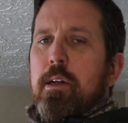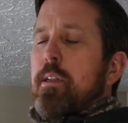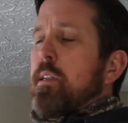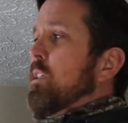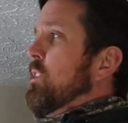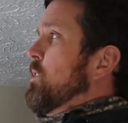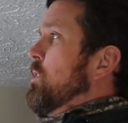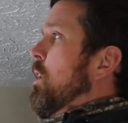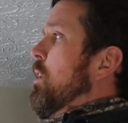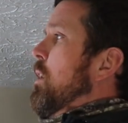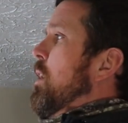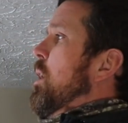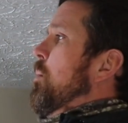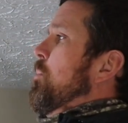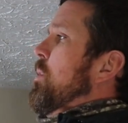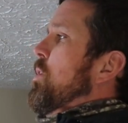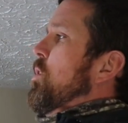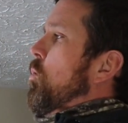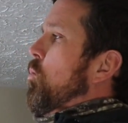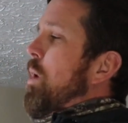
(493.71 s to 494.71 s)
This is
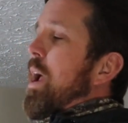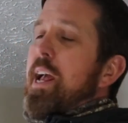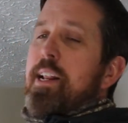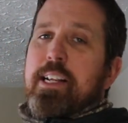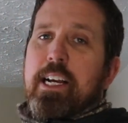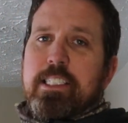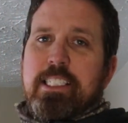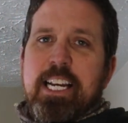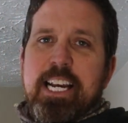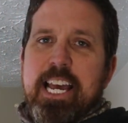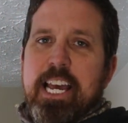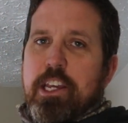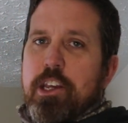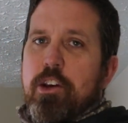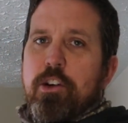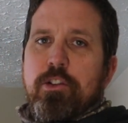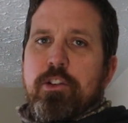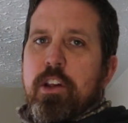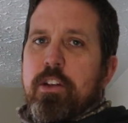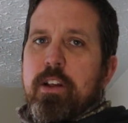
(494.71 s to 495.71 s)
our, the red doesn't get
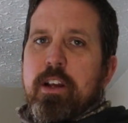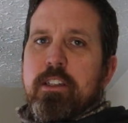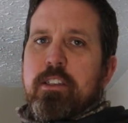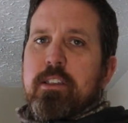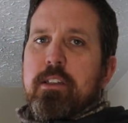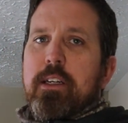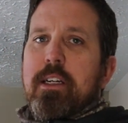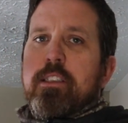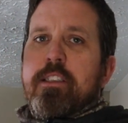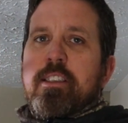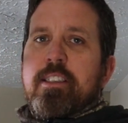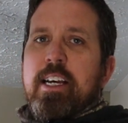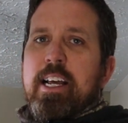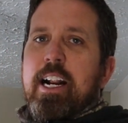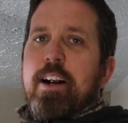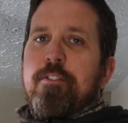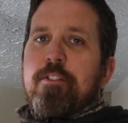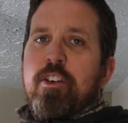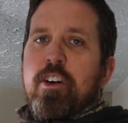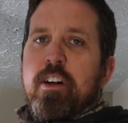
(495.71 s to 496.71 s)
used in this. It's
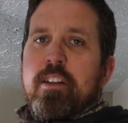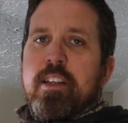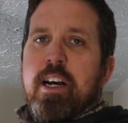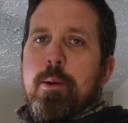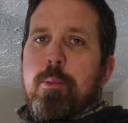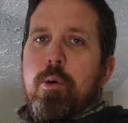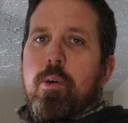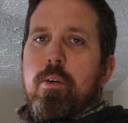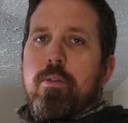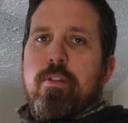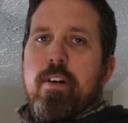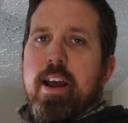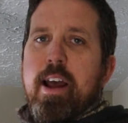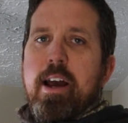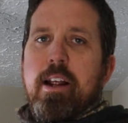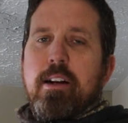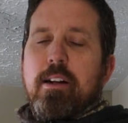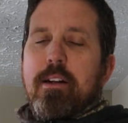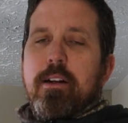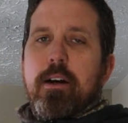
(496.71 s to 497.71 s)
set up for a double
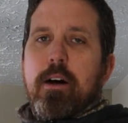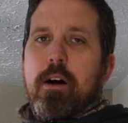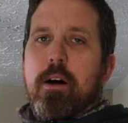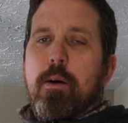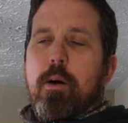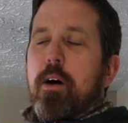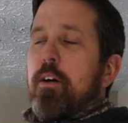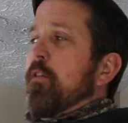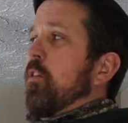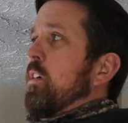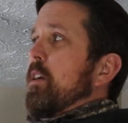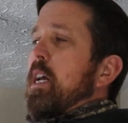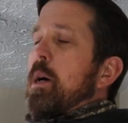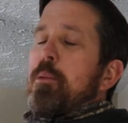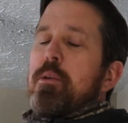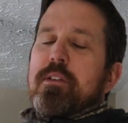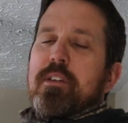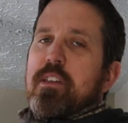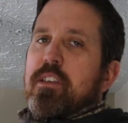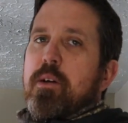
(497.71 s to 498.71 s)
fan or for a
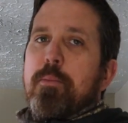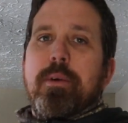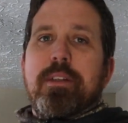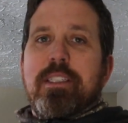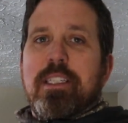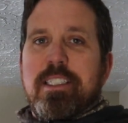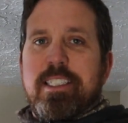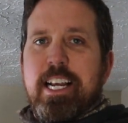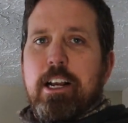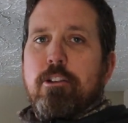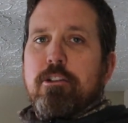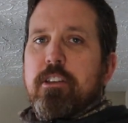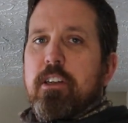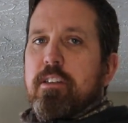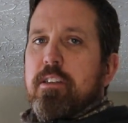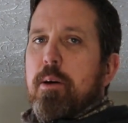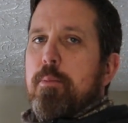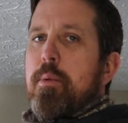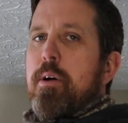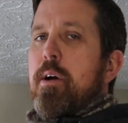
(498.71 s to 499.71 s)
double system. It's a single
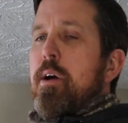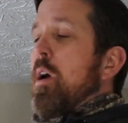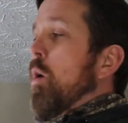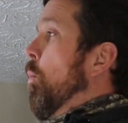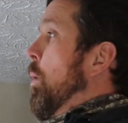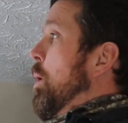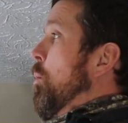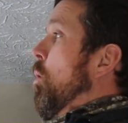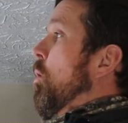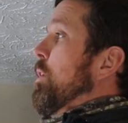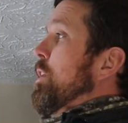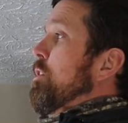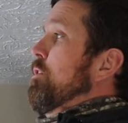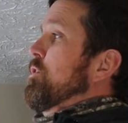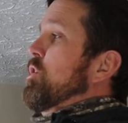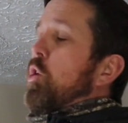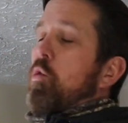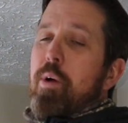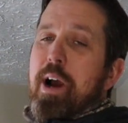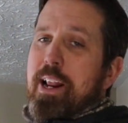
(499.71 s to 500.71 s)
system. We won't
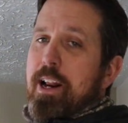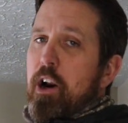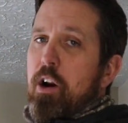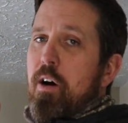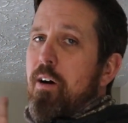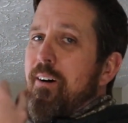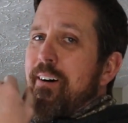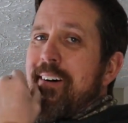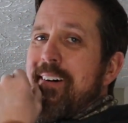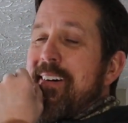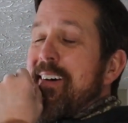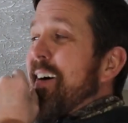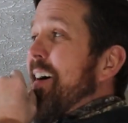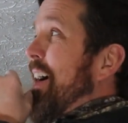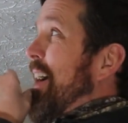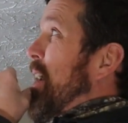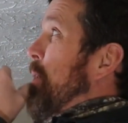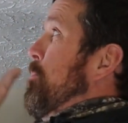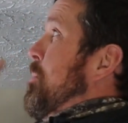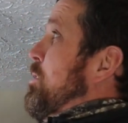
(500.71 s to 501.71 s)
use the red at all.
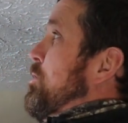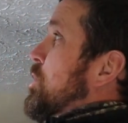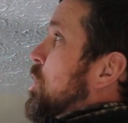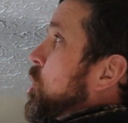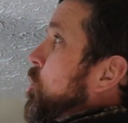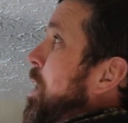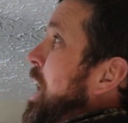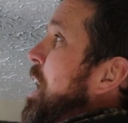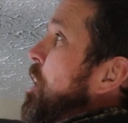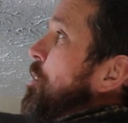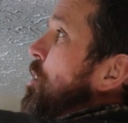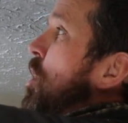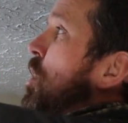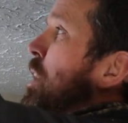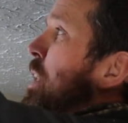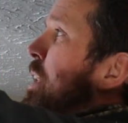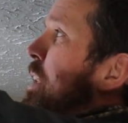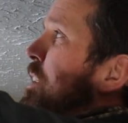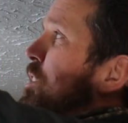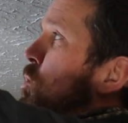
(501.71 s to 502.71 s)
There's a ground
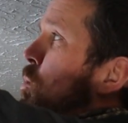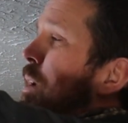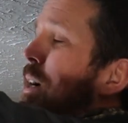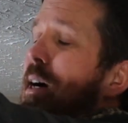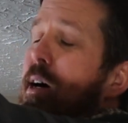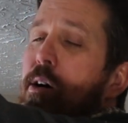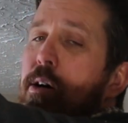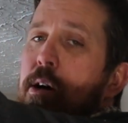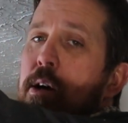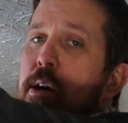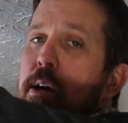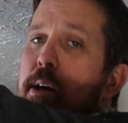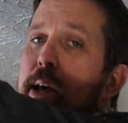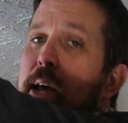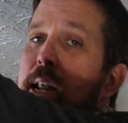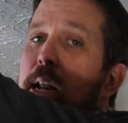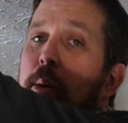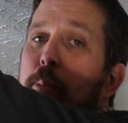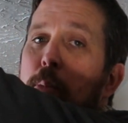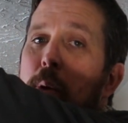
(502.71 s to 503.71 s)
on it as well,
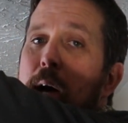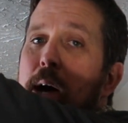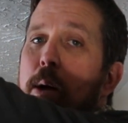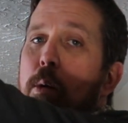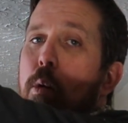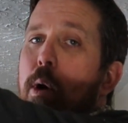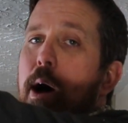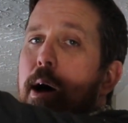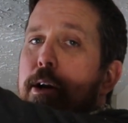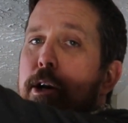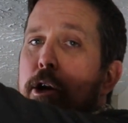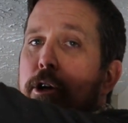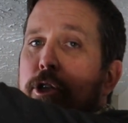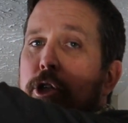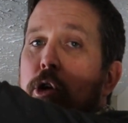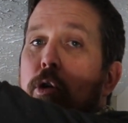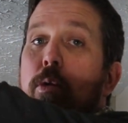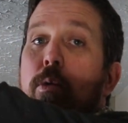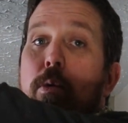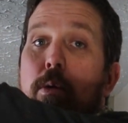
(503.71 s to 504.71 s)
and a
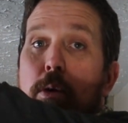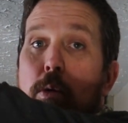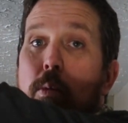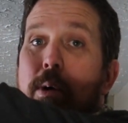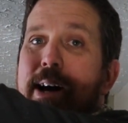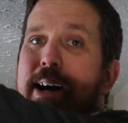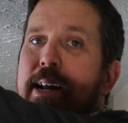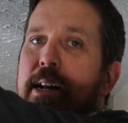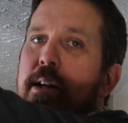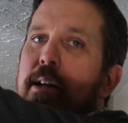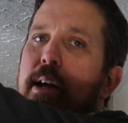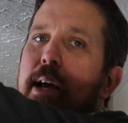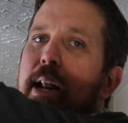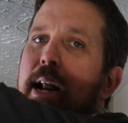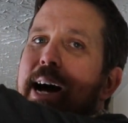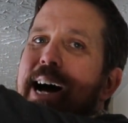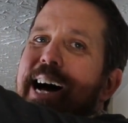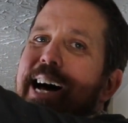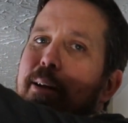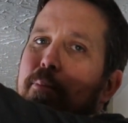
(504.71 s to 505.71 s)
neutral white and a
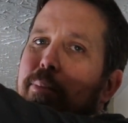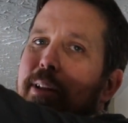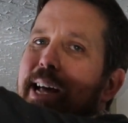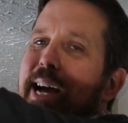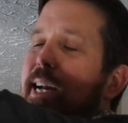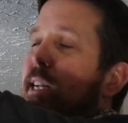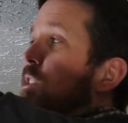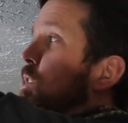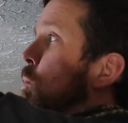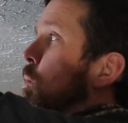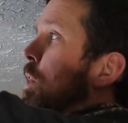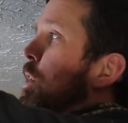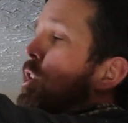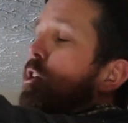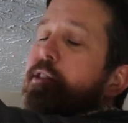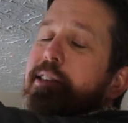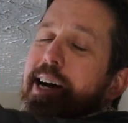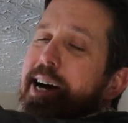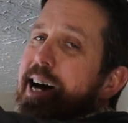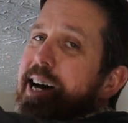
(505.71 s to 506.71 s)
hot black. So we're going to
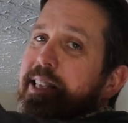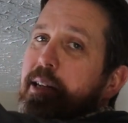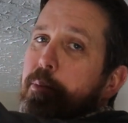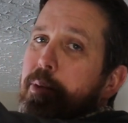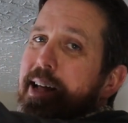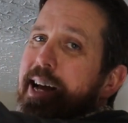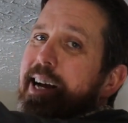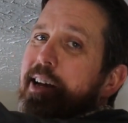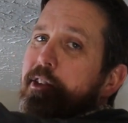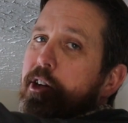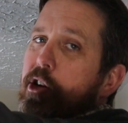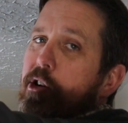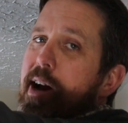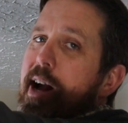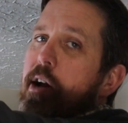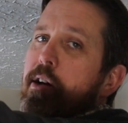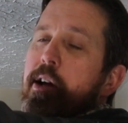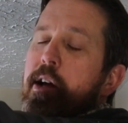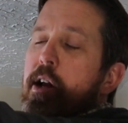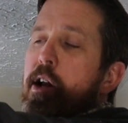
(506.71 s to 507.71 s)
use the hot and the black and the
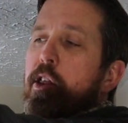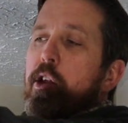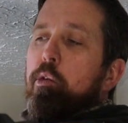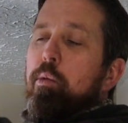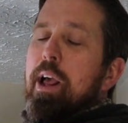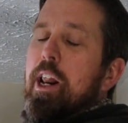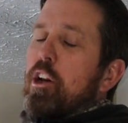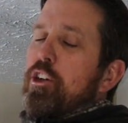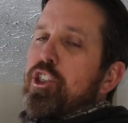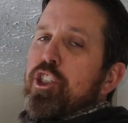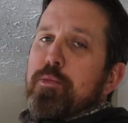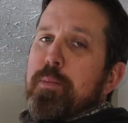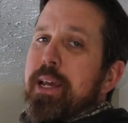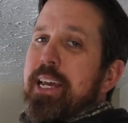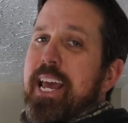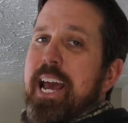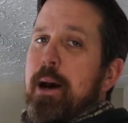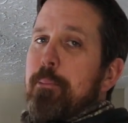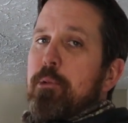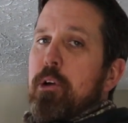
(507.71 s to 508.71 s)
ground. The red will just be
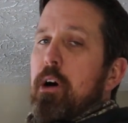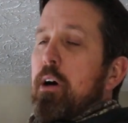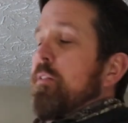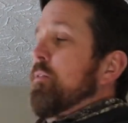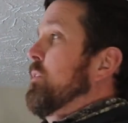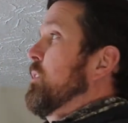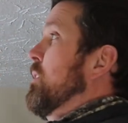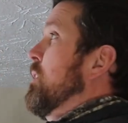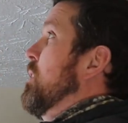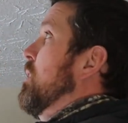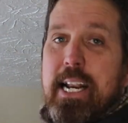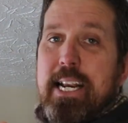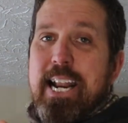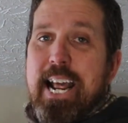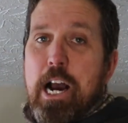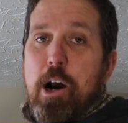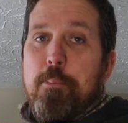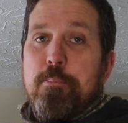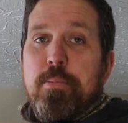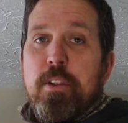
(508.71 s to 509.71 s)
capped off.
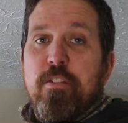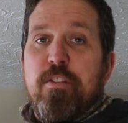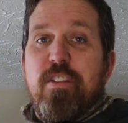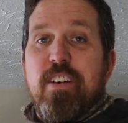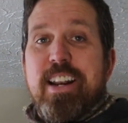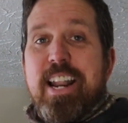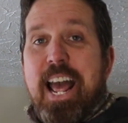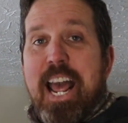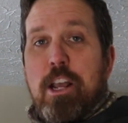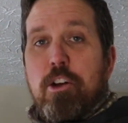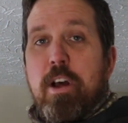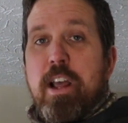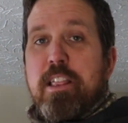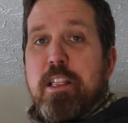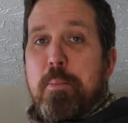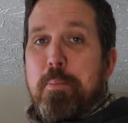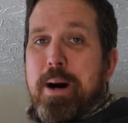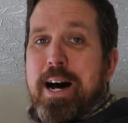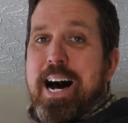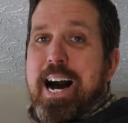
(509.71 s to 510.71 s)
Now, finagling
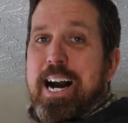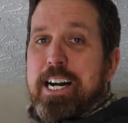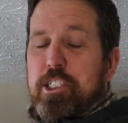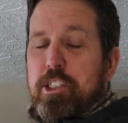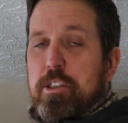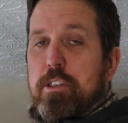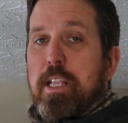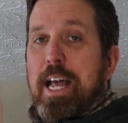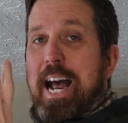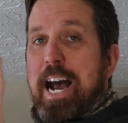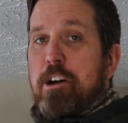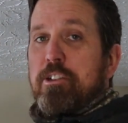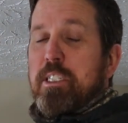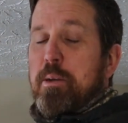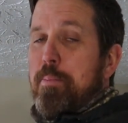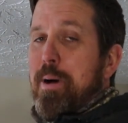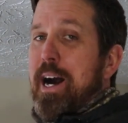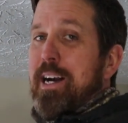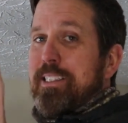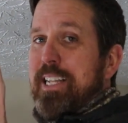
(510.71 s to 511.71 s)
the box, the
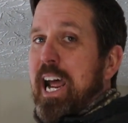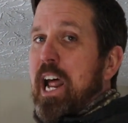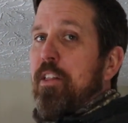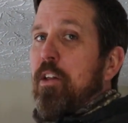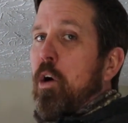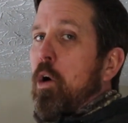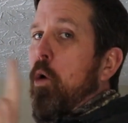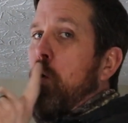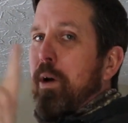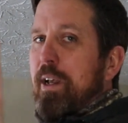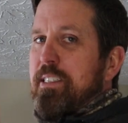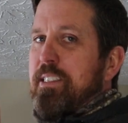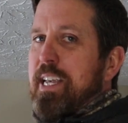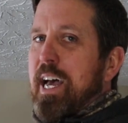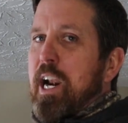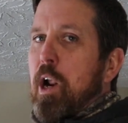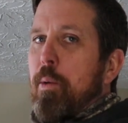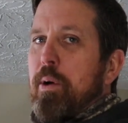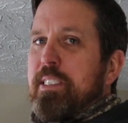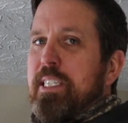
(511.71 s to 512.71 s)
housing box, out of the hole is
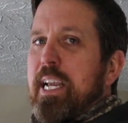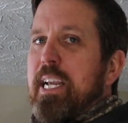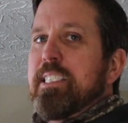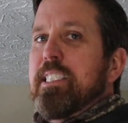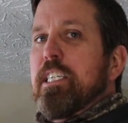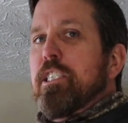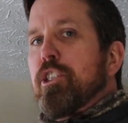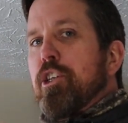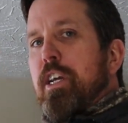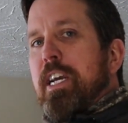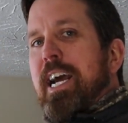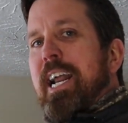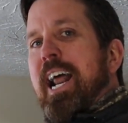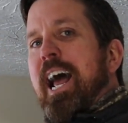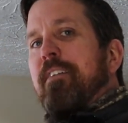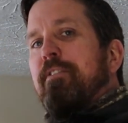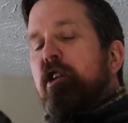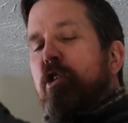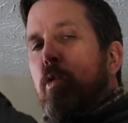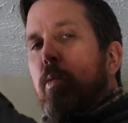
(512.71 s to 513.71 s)
not always easy. So you kind of
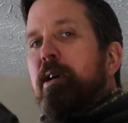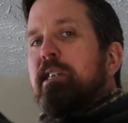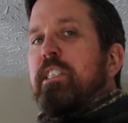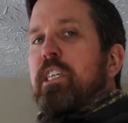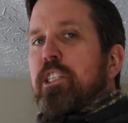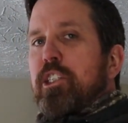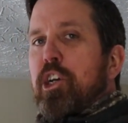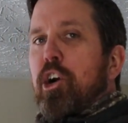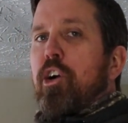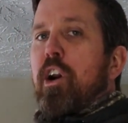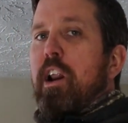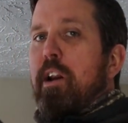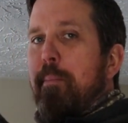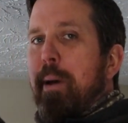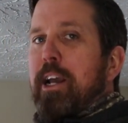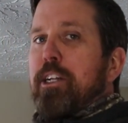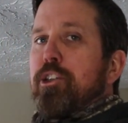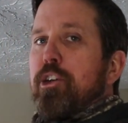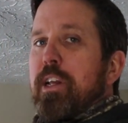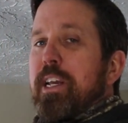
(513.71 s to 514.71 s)
have to twist it and turn it and
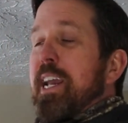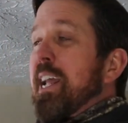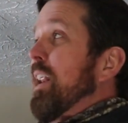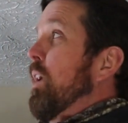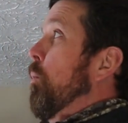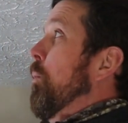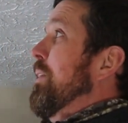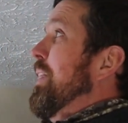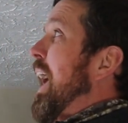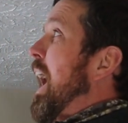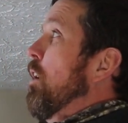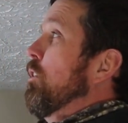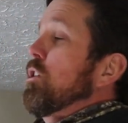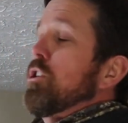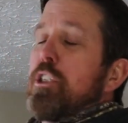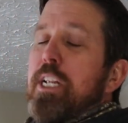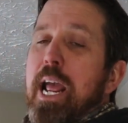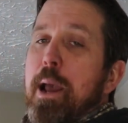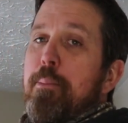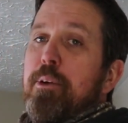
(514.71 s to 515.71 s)
make sure you get it
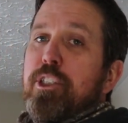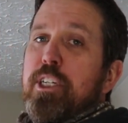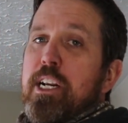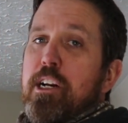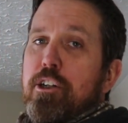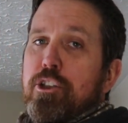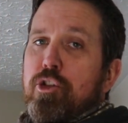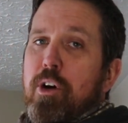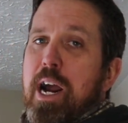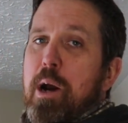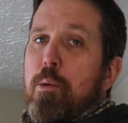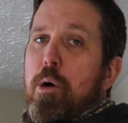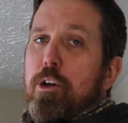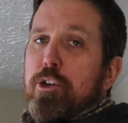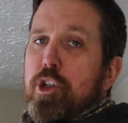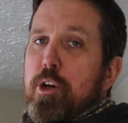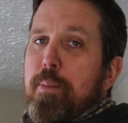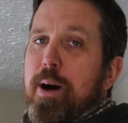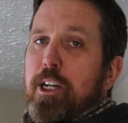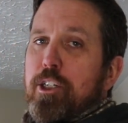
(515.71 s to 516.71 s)
without damaging your
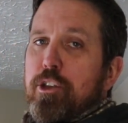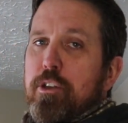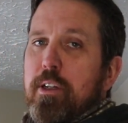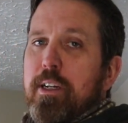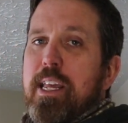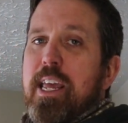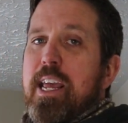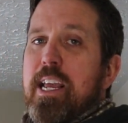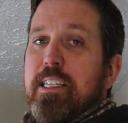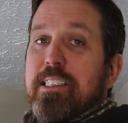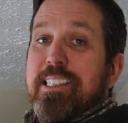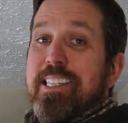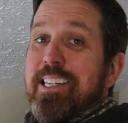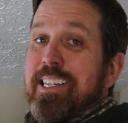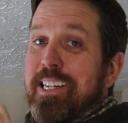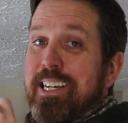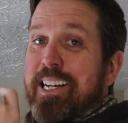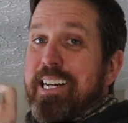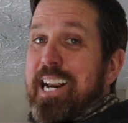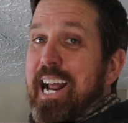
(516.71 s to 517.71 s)
drywall too much. The key is
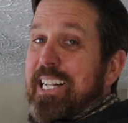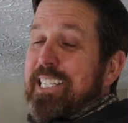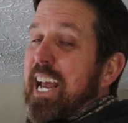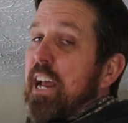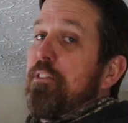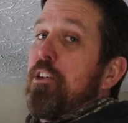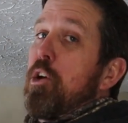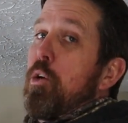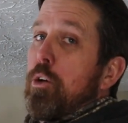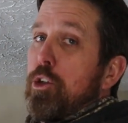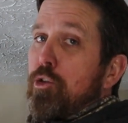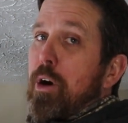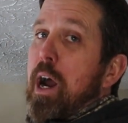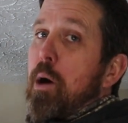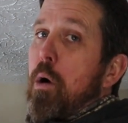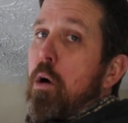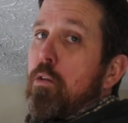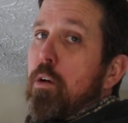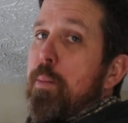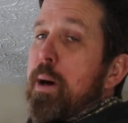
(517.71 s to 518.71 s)
not to have to do a
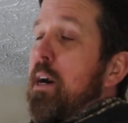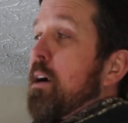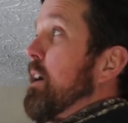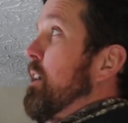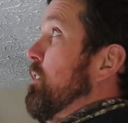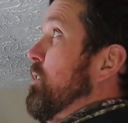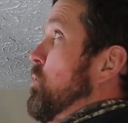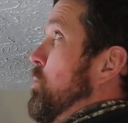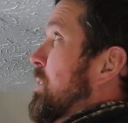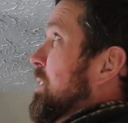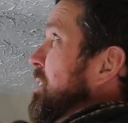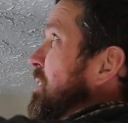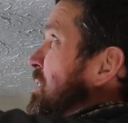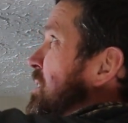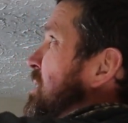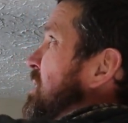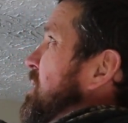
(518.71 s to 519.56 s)
drywall repair here as well.